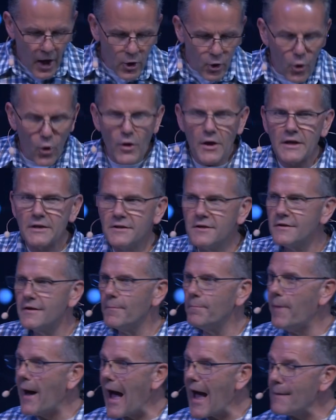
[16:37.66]
According to
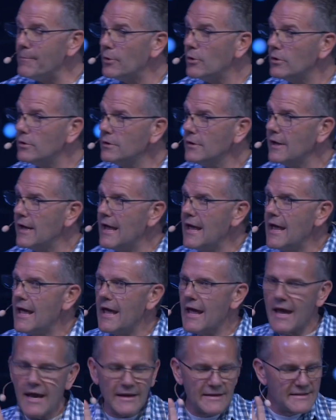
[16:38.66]
the Bible,
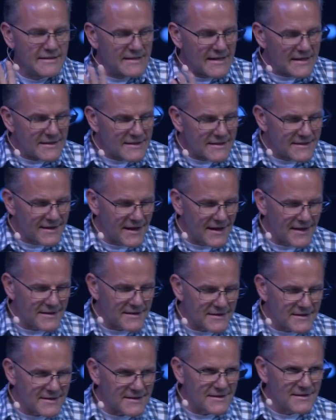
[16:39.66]

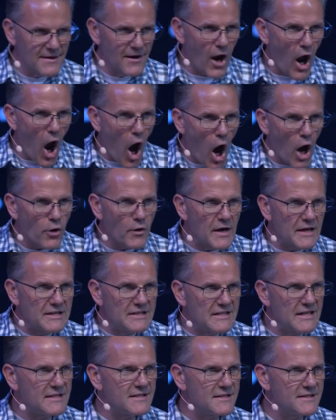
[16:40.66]
existence, our
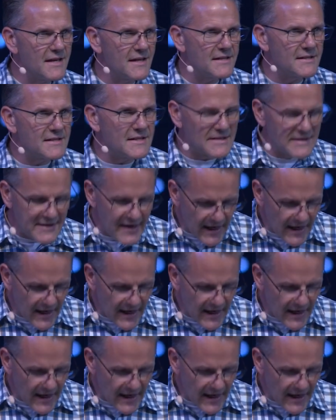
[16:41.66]
existence